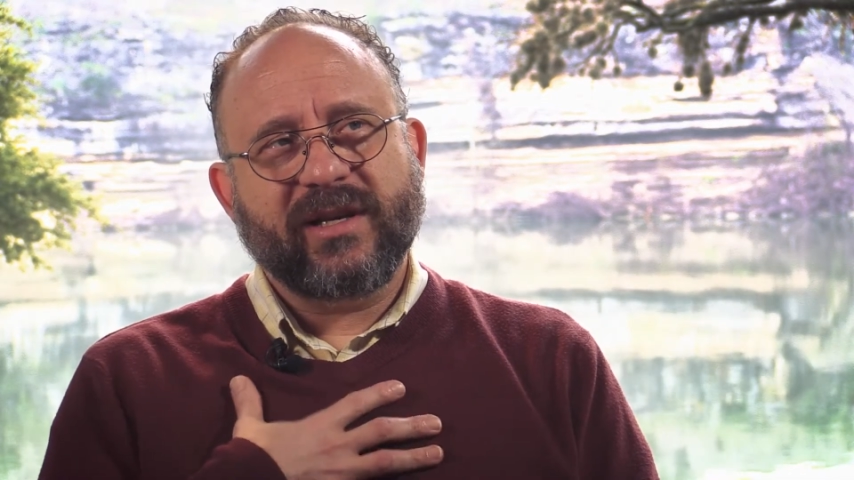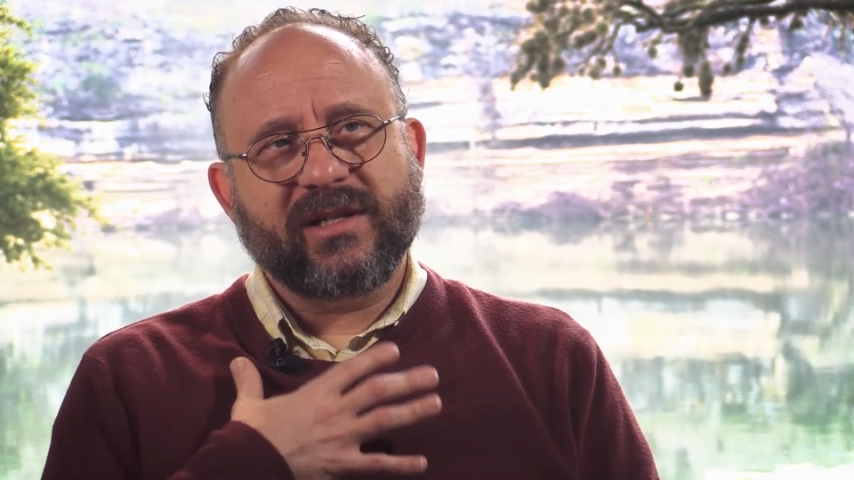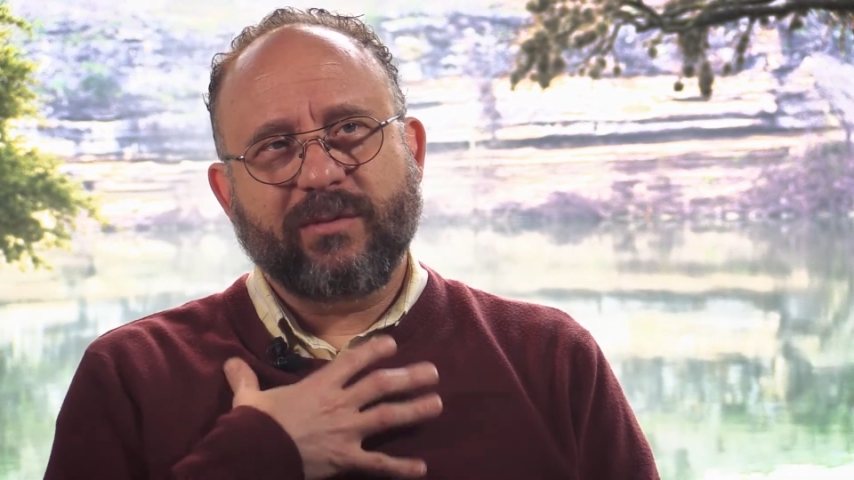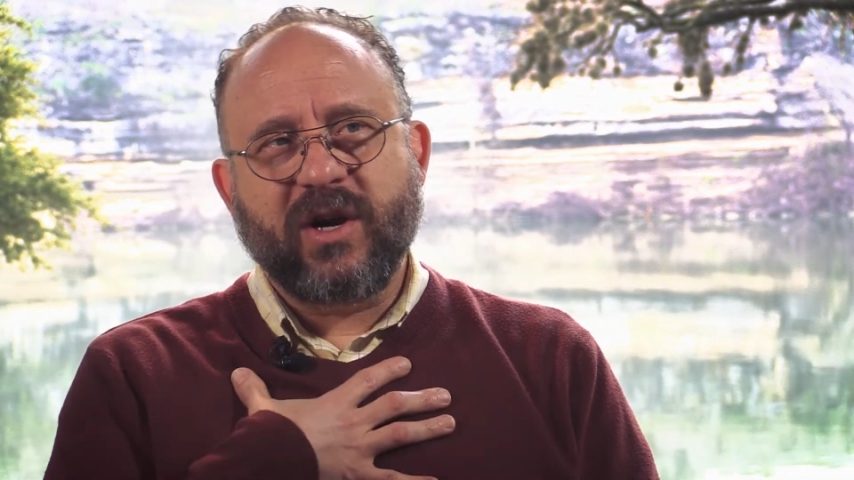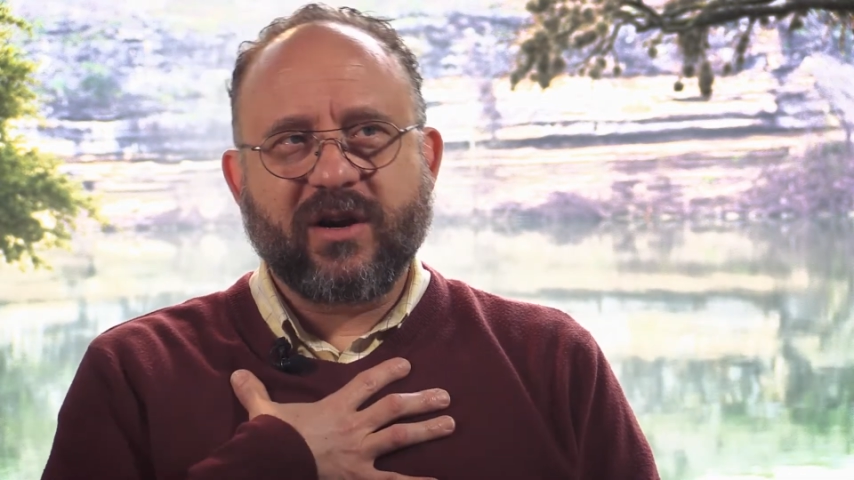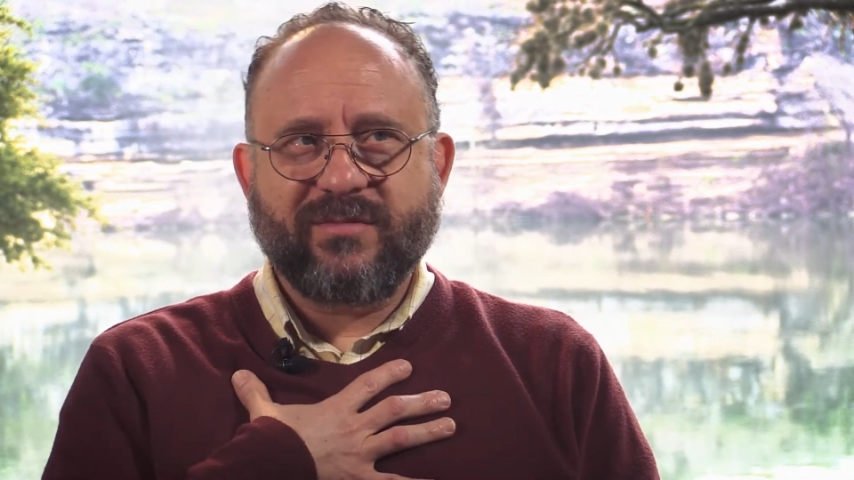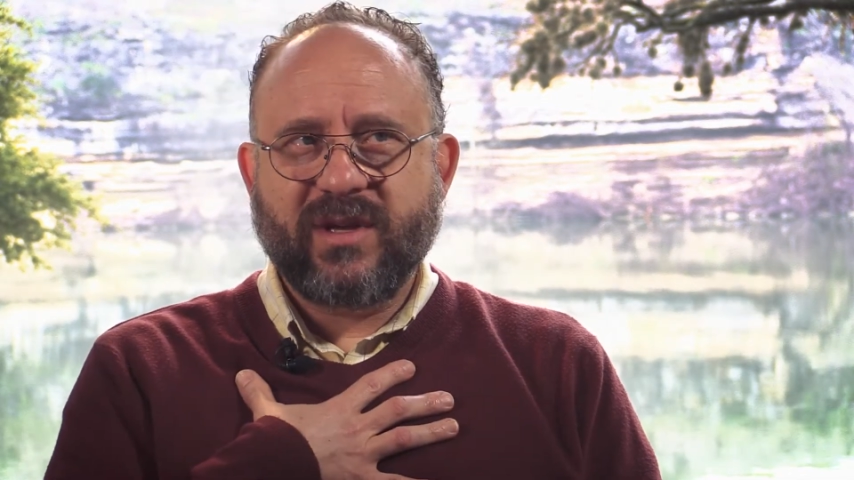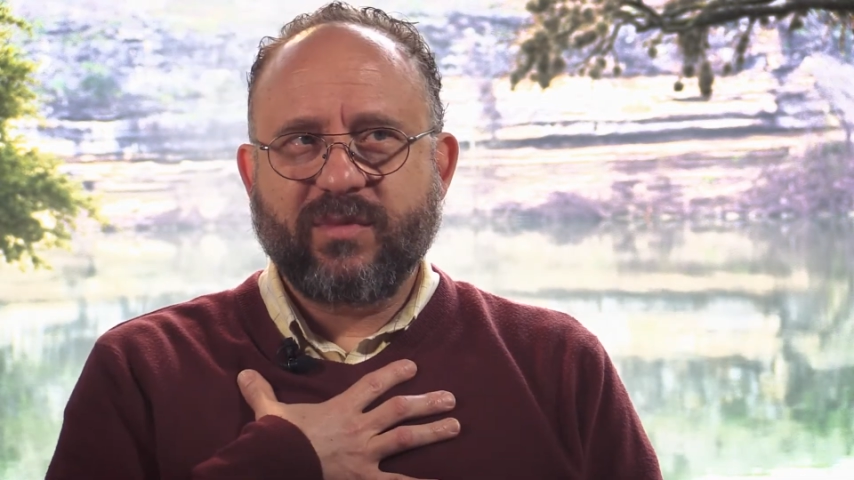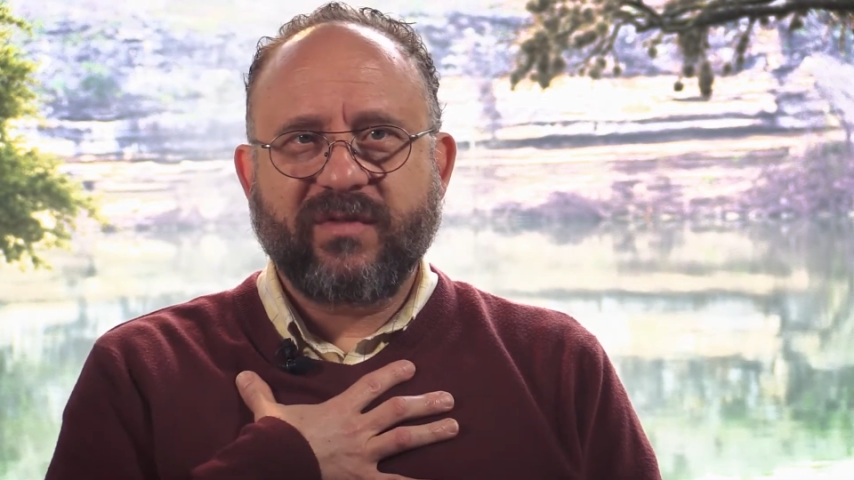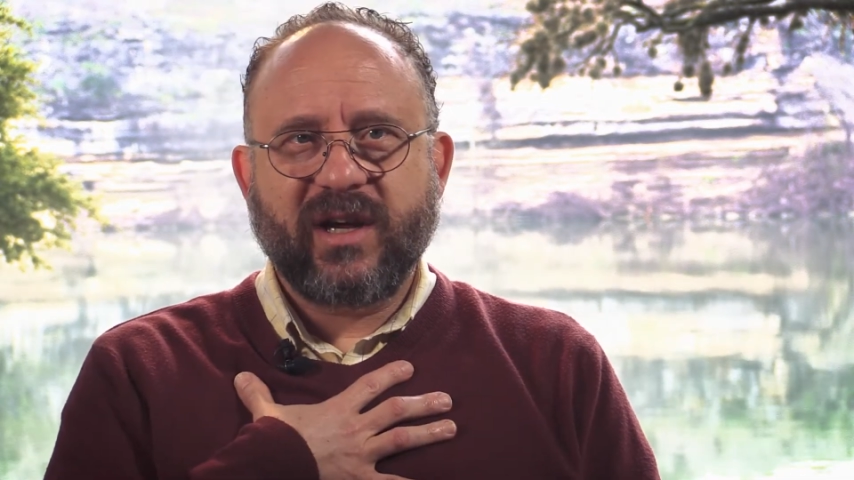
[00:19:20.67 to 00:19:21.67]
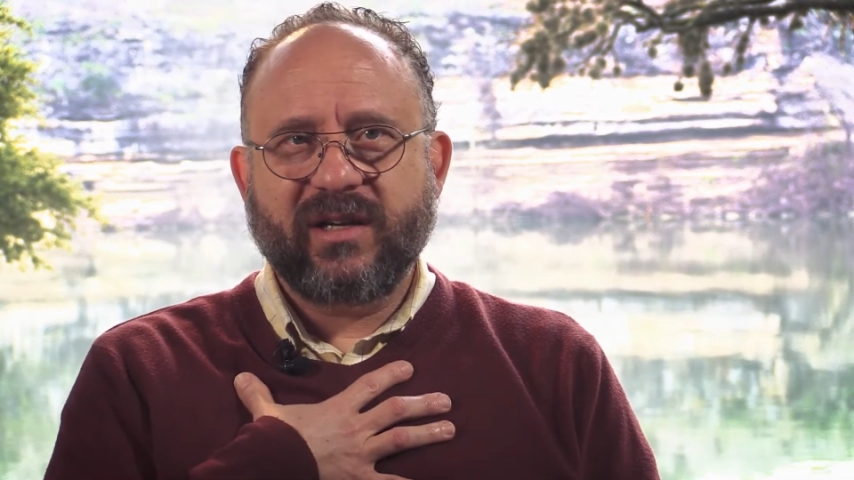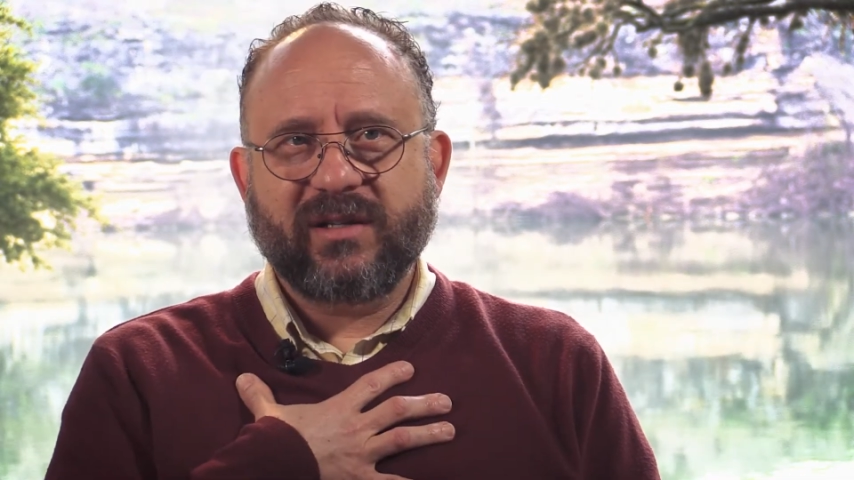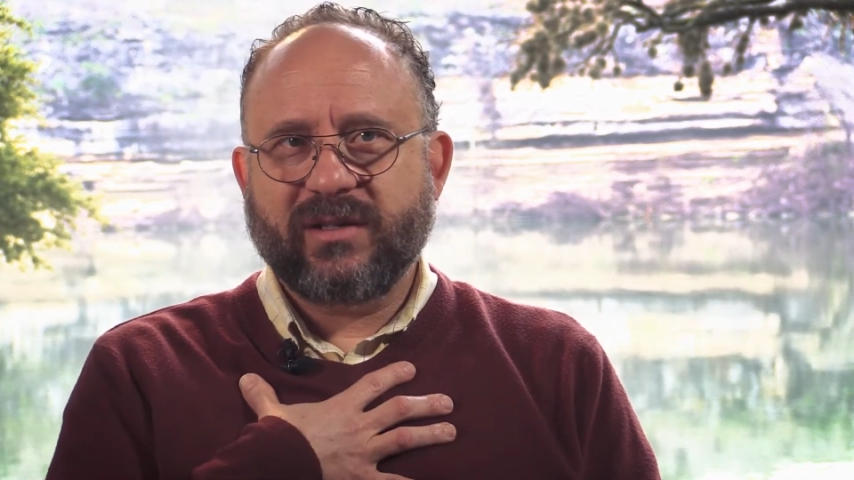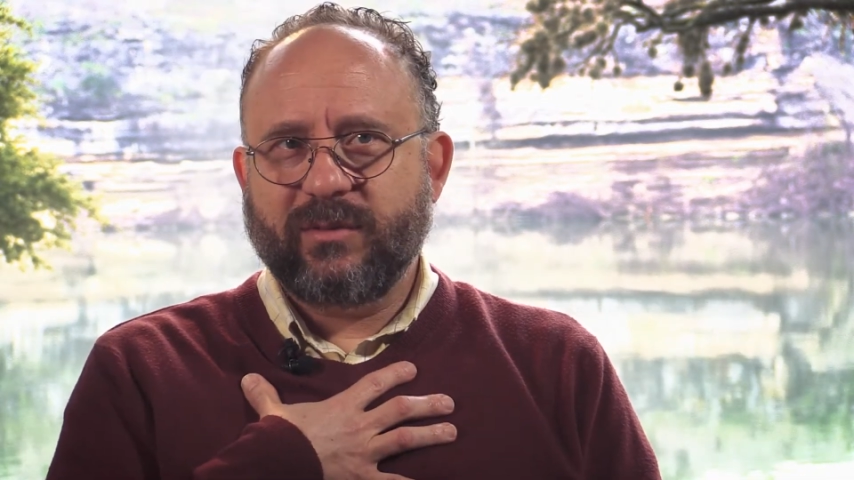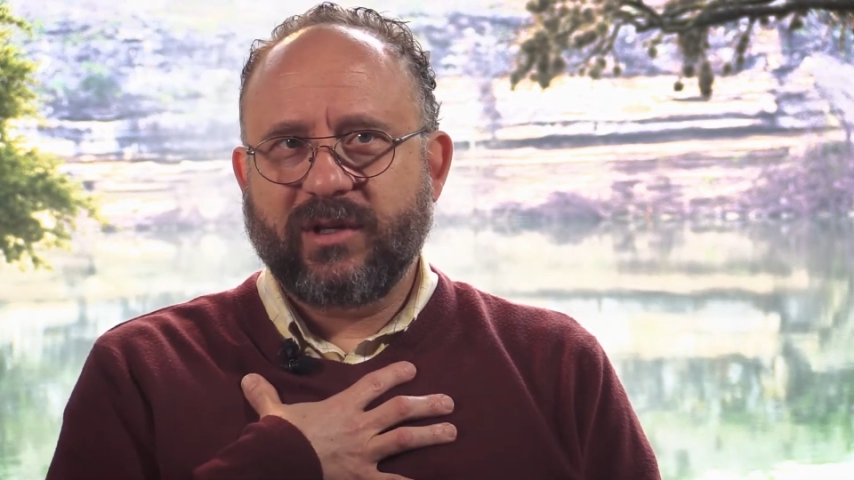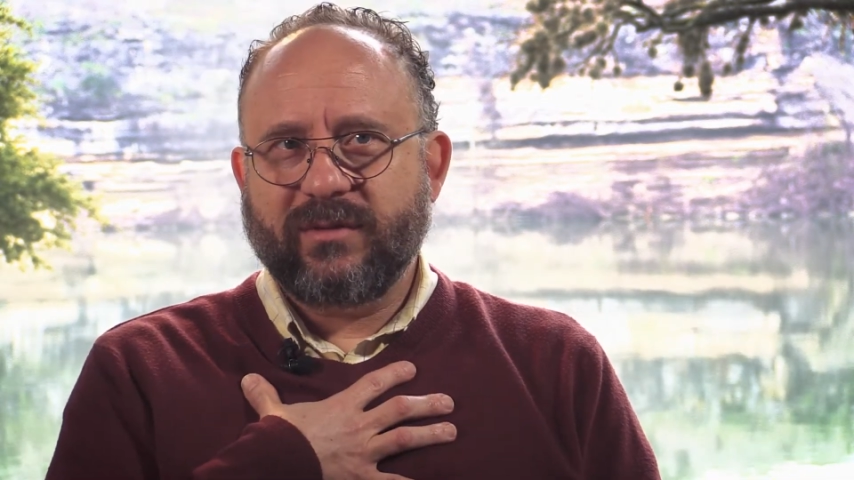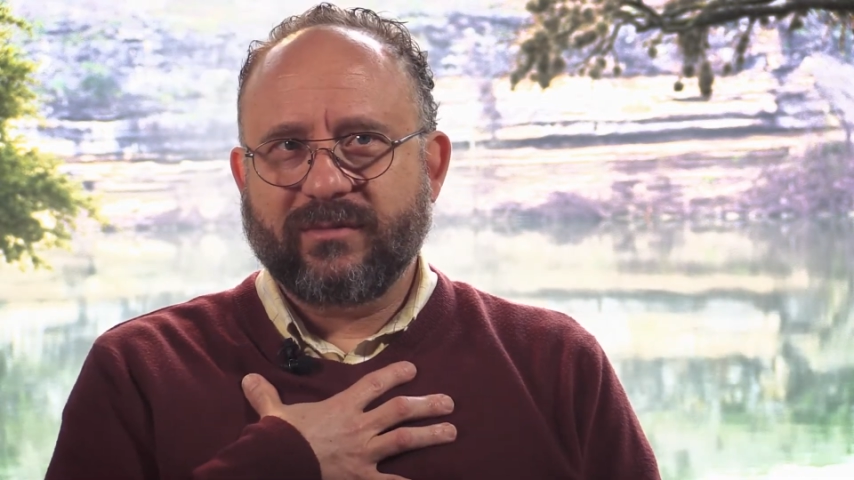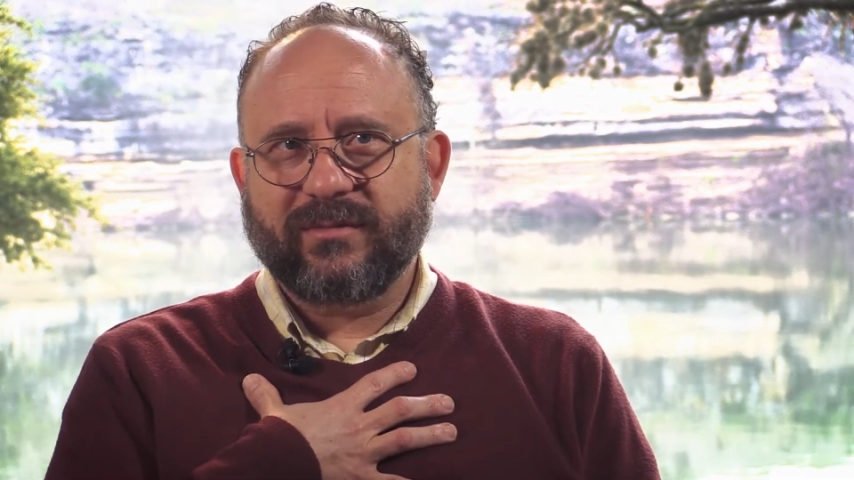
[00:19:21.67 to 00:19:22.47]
is a part of me providing this limit?